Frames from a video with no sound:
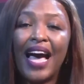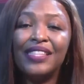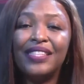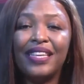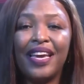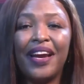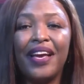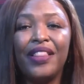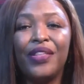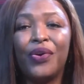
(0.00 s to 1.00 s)
and to
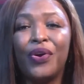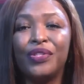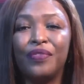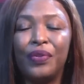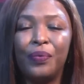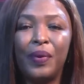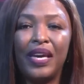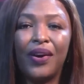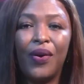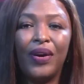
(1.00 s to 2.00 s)
hear in the course of the
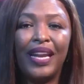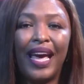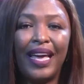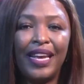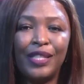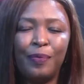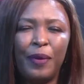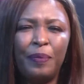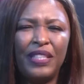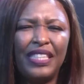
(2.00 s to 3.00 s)
week on
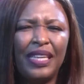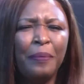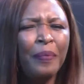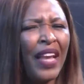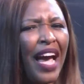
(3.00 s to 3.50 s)
NSPPD.